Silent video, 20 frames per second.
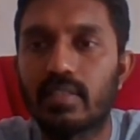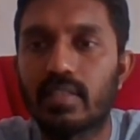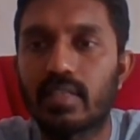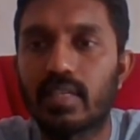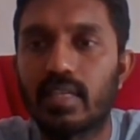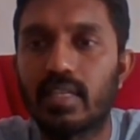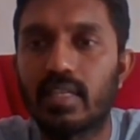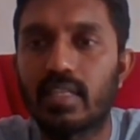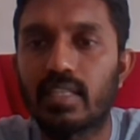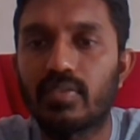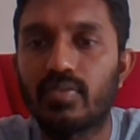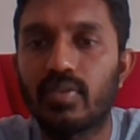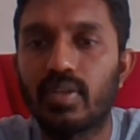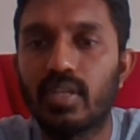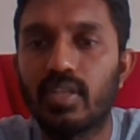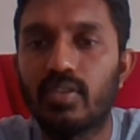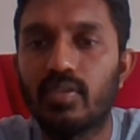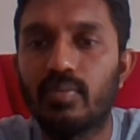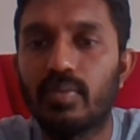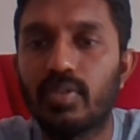king
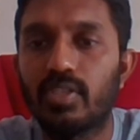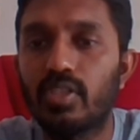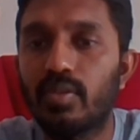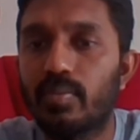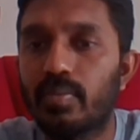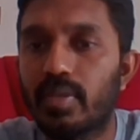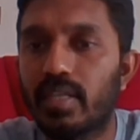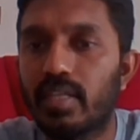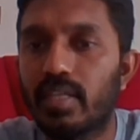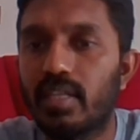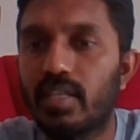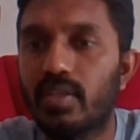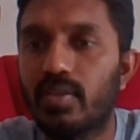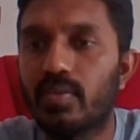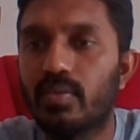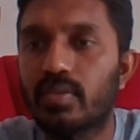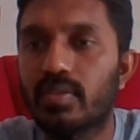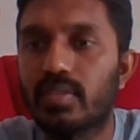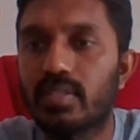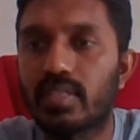h5, bishop
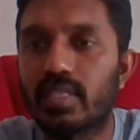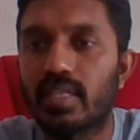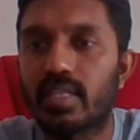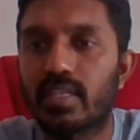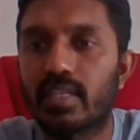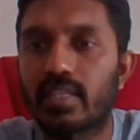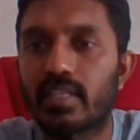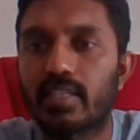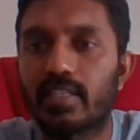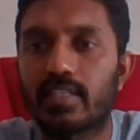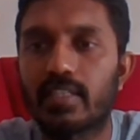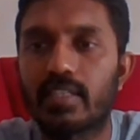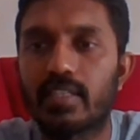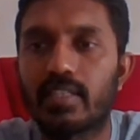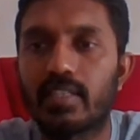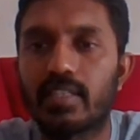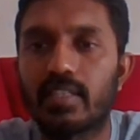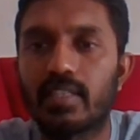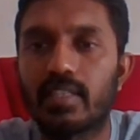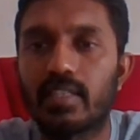e2 check,
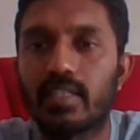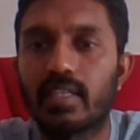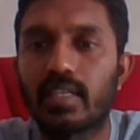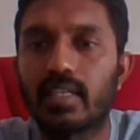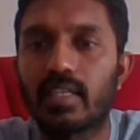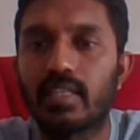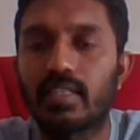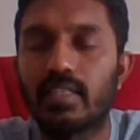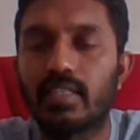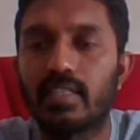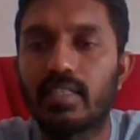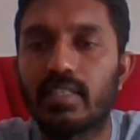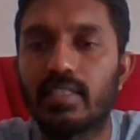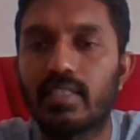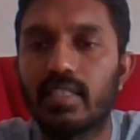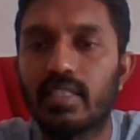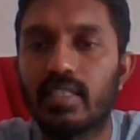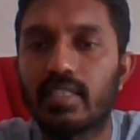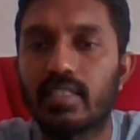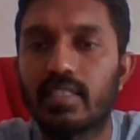king
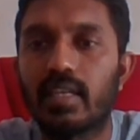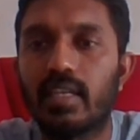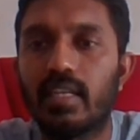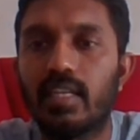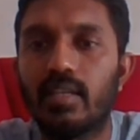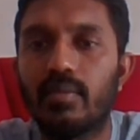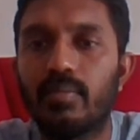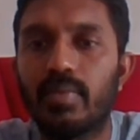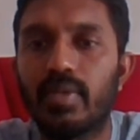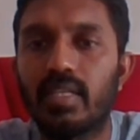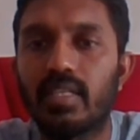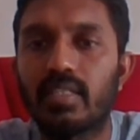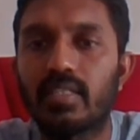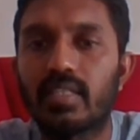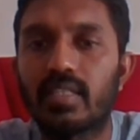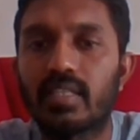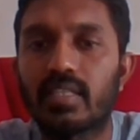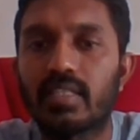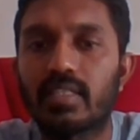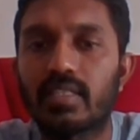g6, king
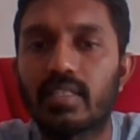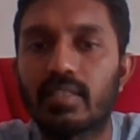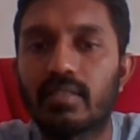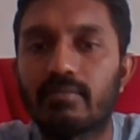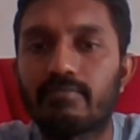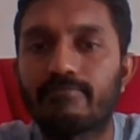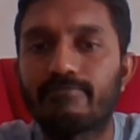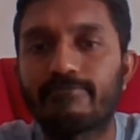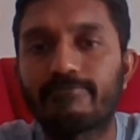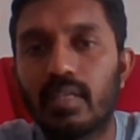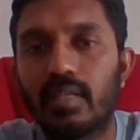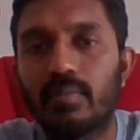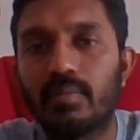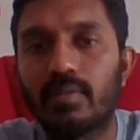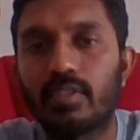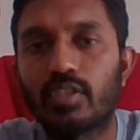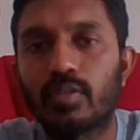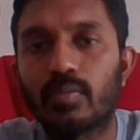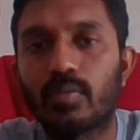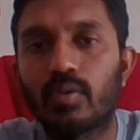b6,
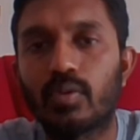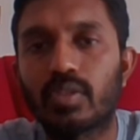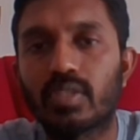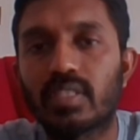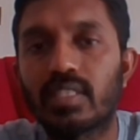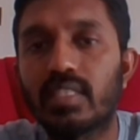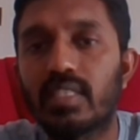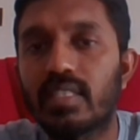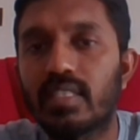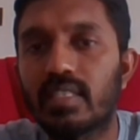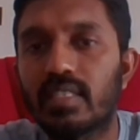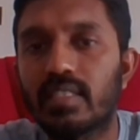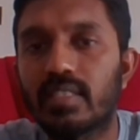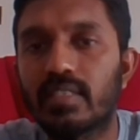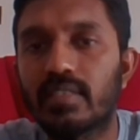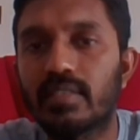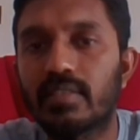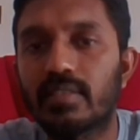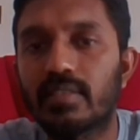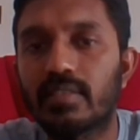bishop goes there
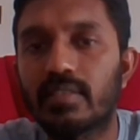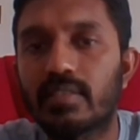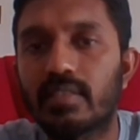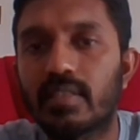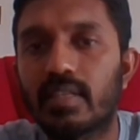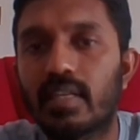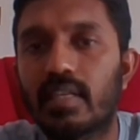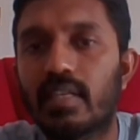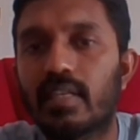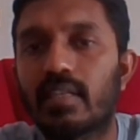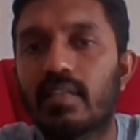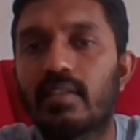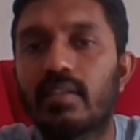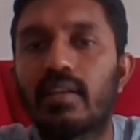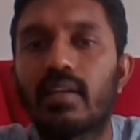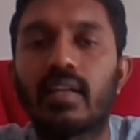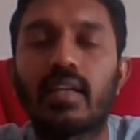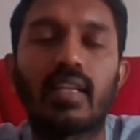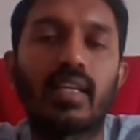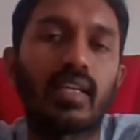and
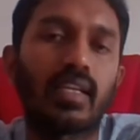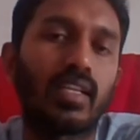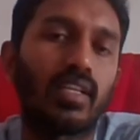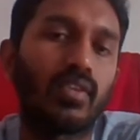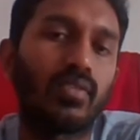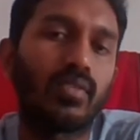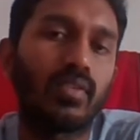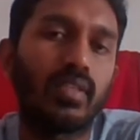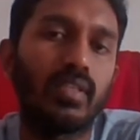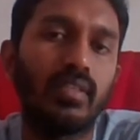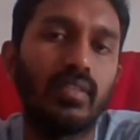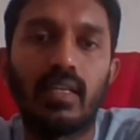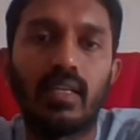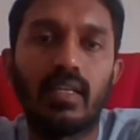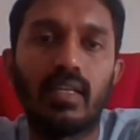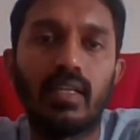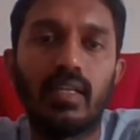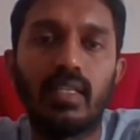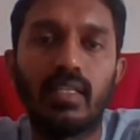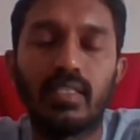attack into the
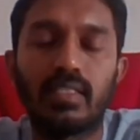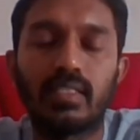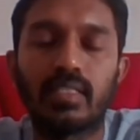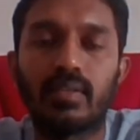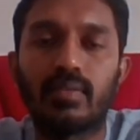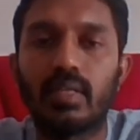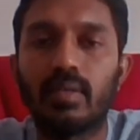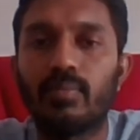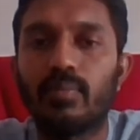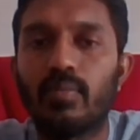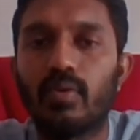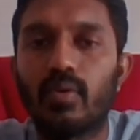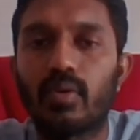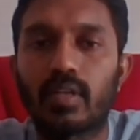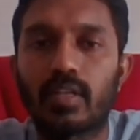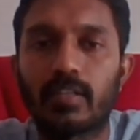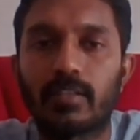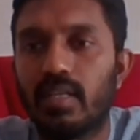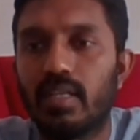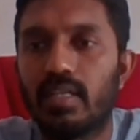d7 pawn.
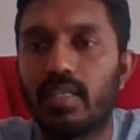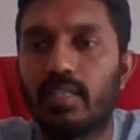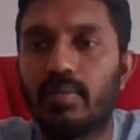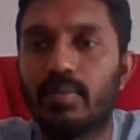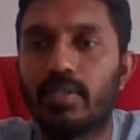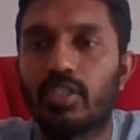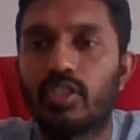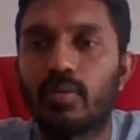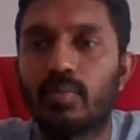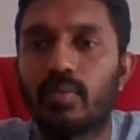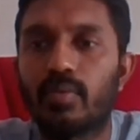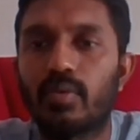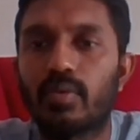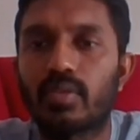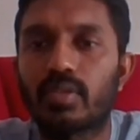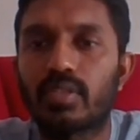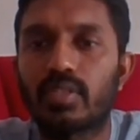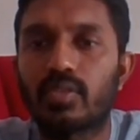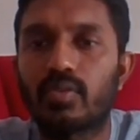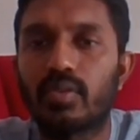If the bishop
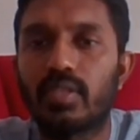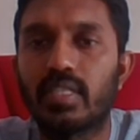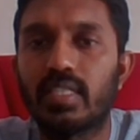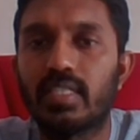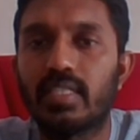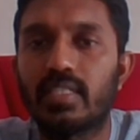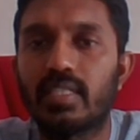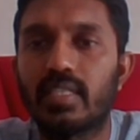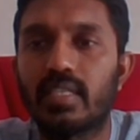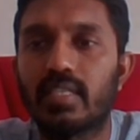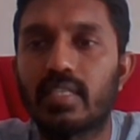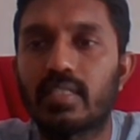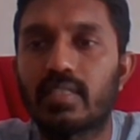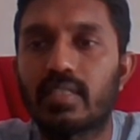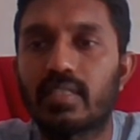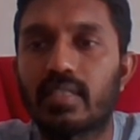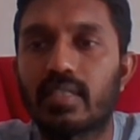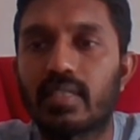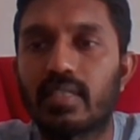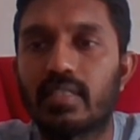goes to d6,
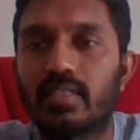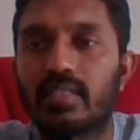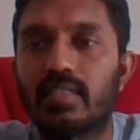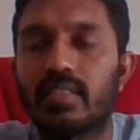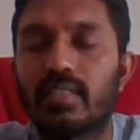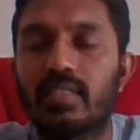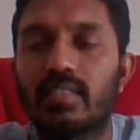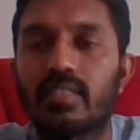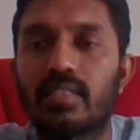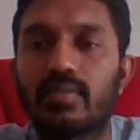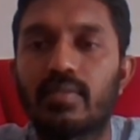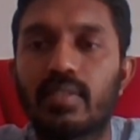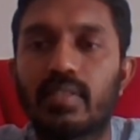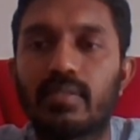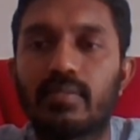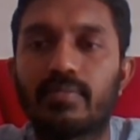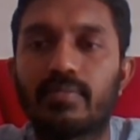king c7.